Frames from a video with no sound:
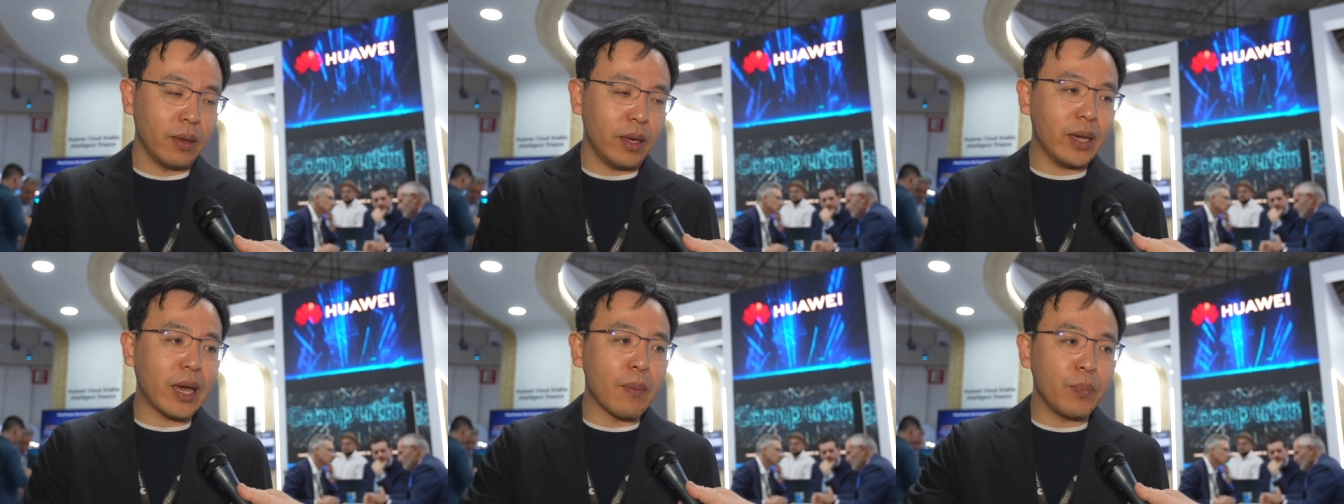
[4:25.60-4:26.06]

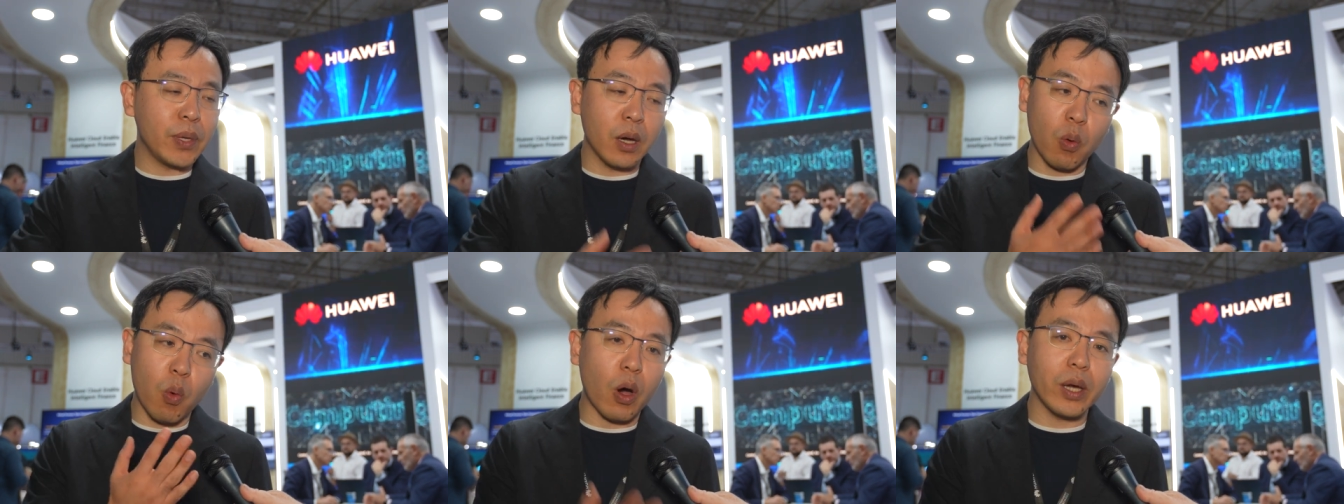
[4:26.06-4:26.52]
It can be
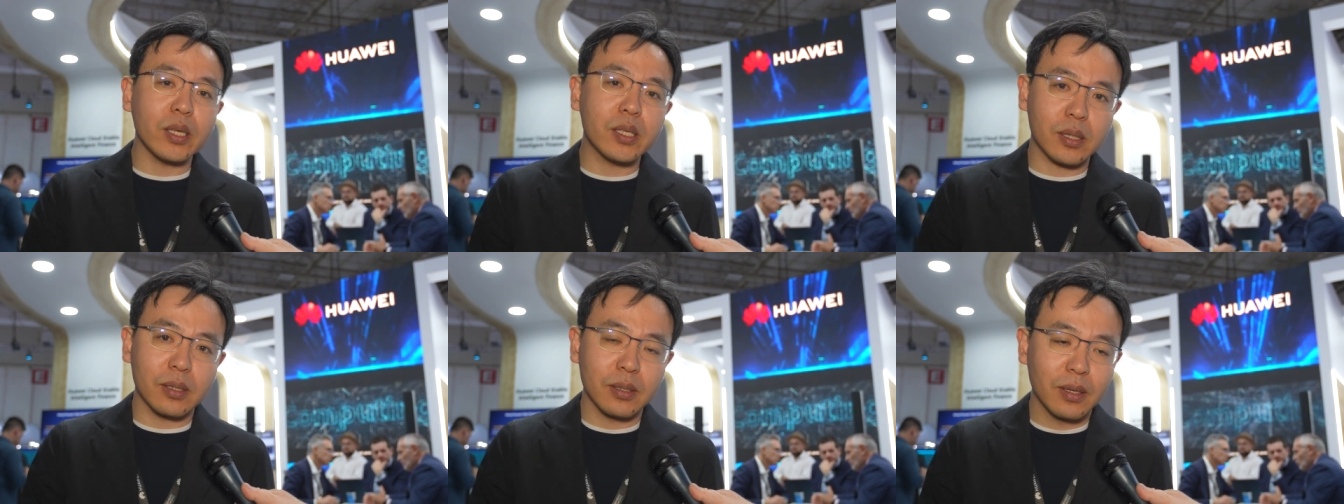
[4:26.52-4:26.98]
a
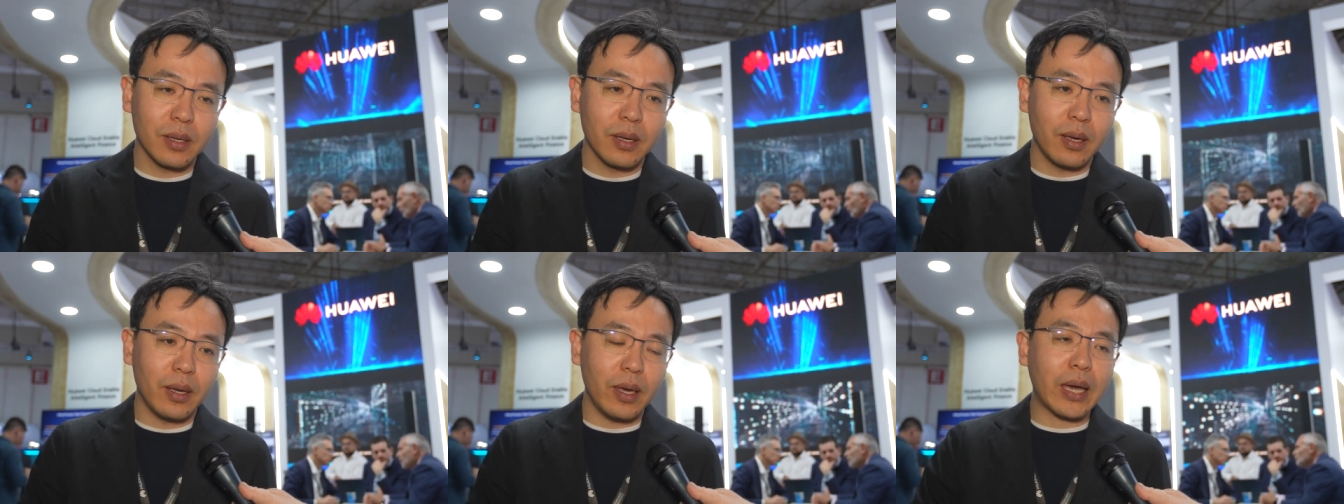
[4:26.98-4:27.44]
voice,
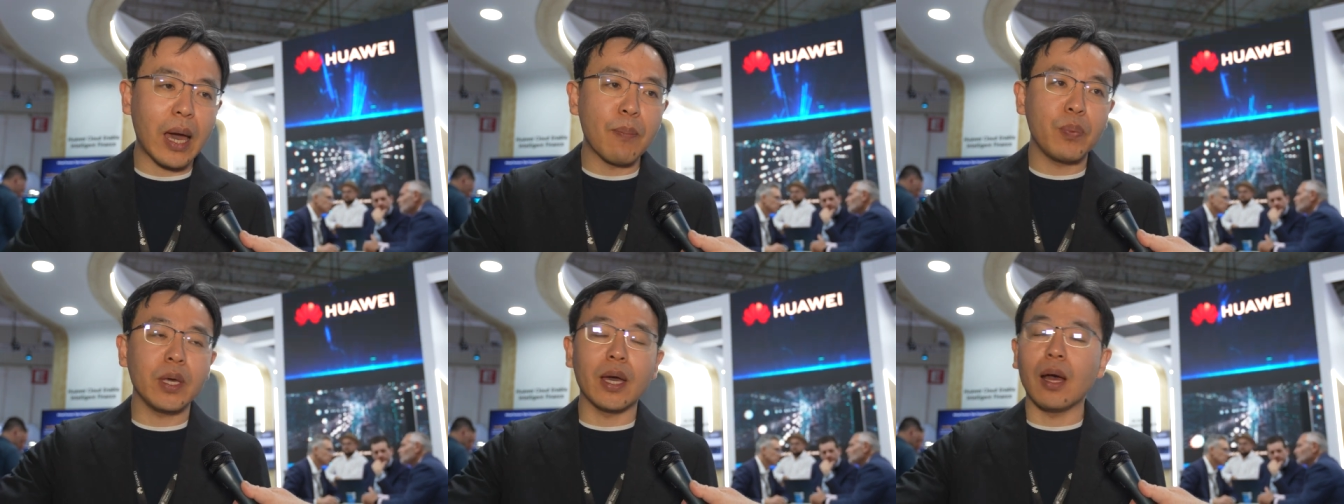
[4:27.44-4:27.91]
it can
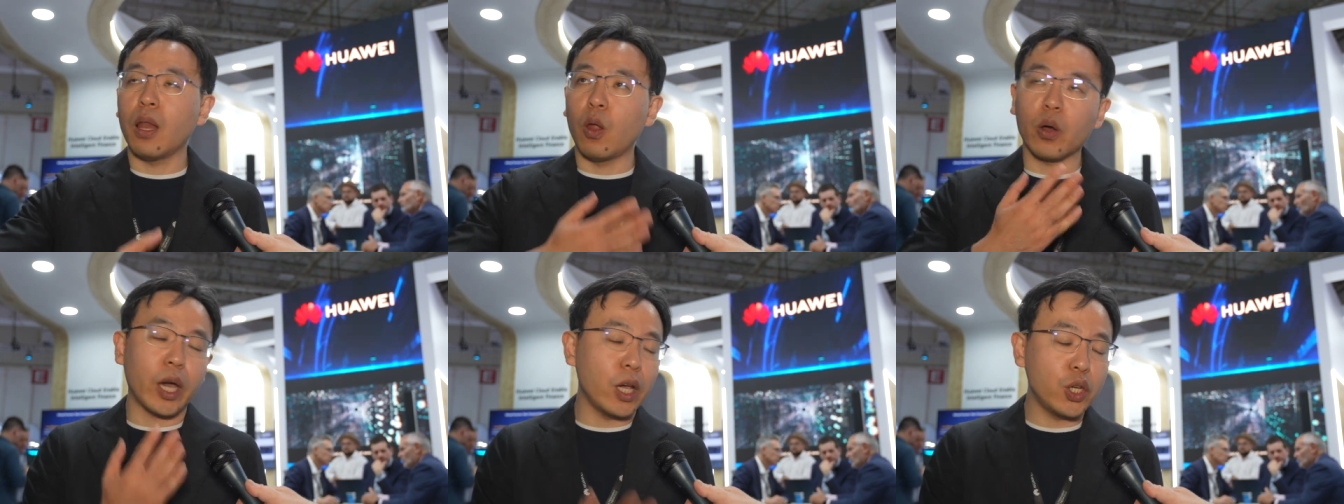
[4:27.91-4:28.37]
be a uh,
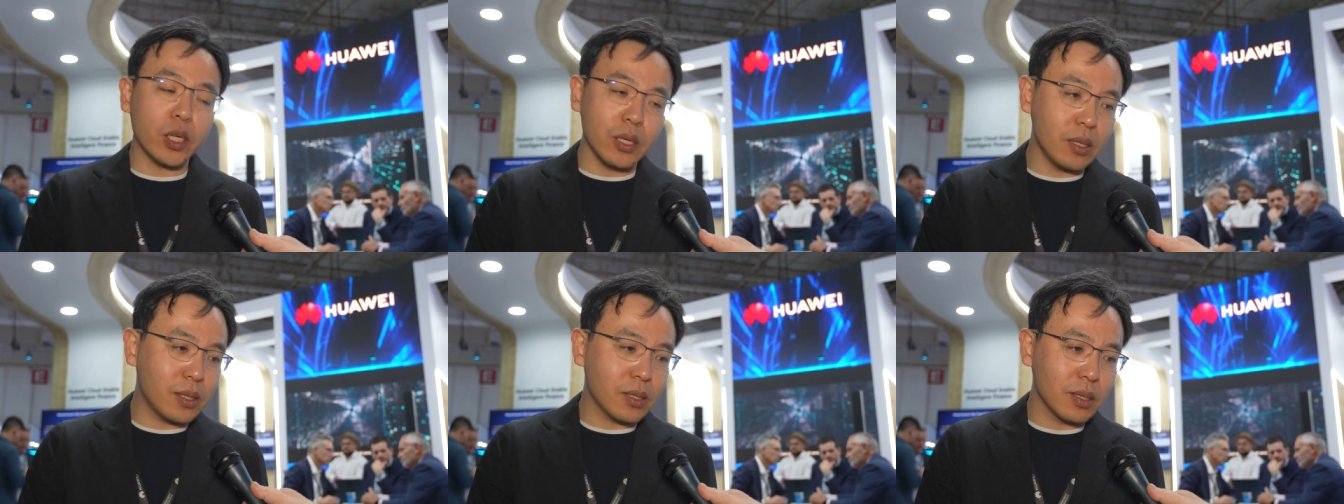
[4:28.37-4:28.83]

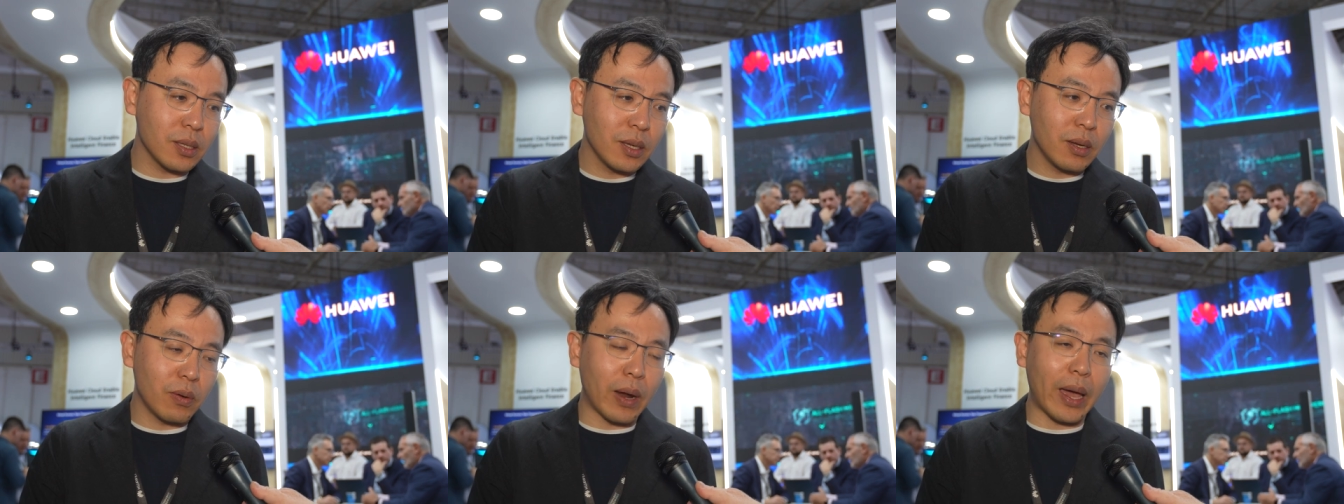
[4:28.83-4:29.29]
locations,
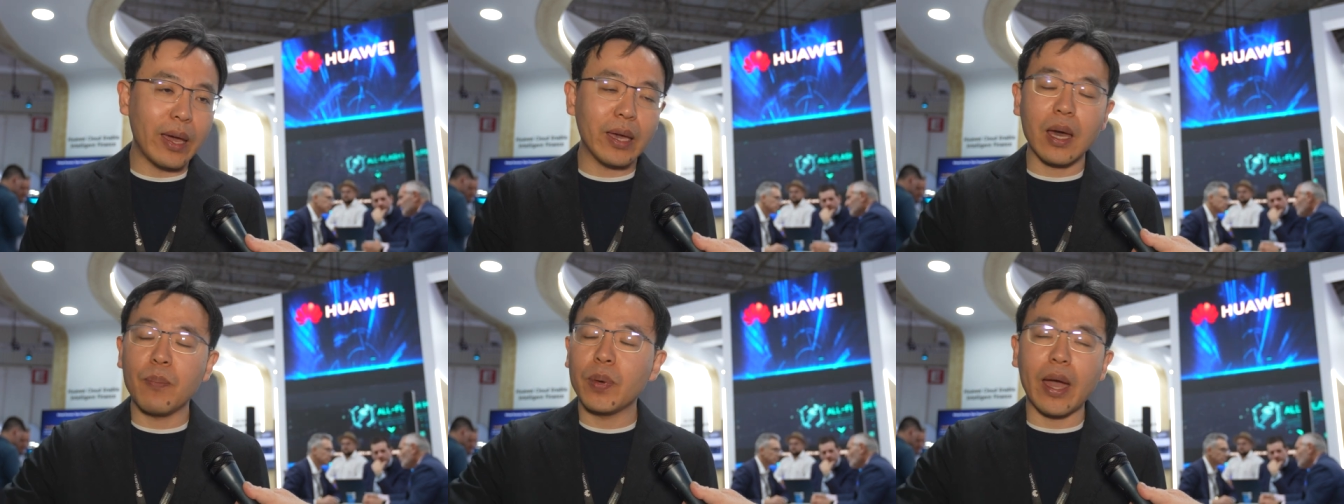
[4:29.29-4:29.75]
right?
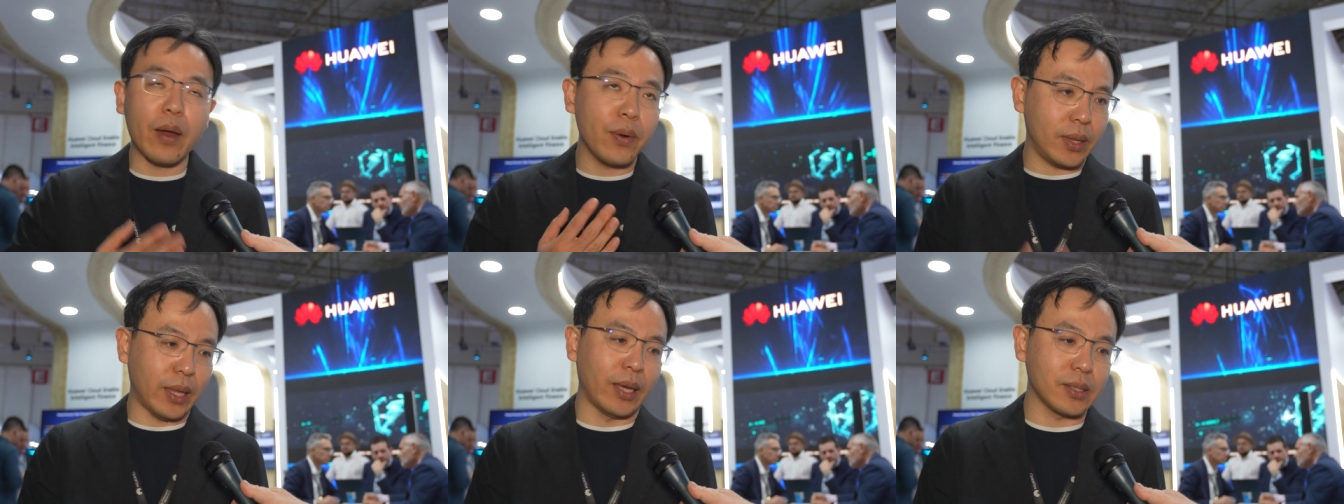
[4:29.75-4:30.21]
It can be
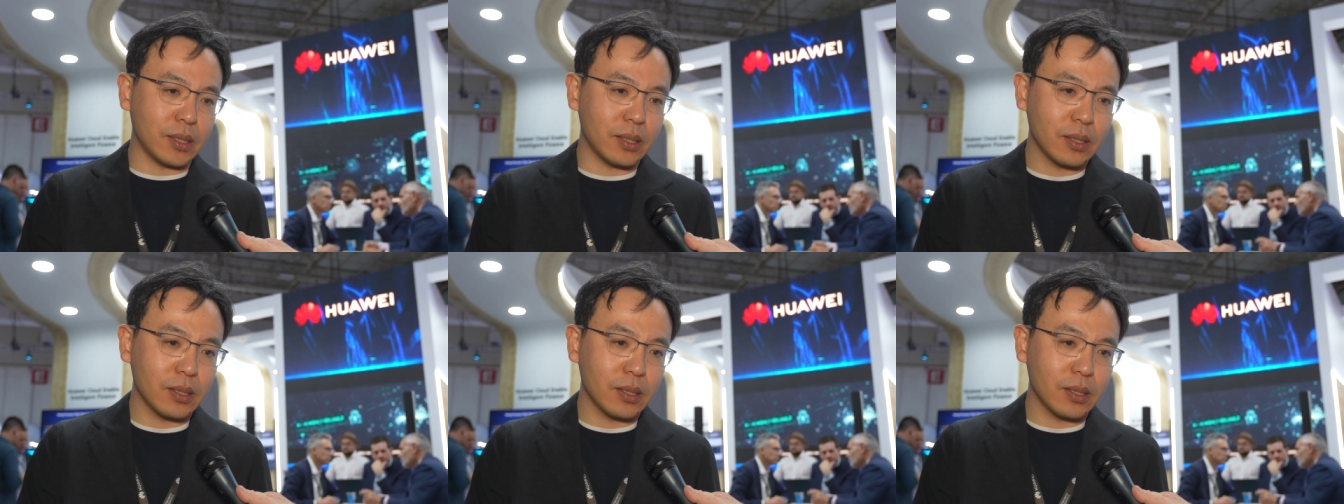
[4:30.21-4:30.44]
everything.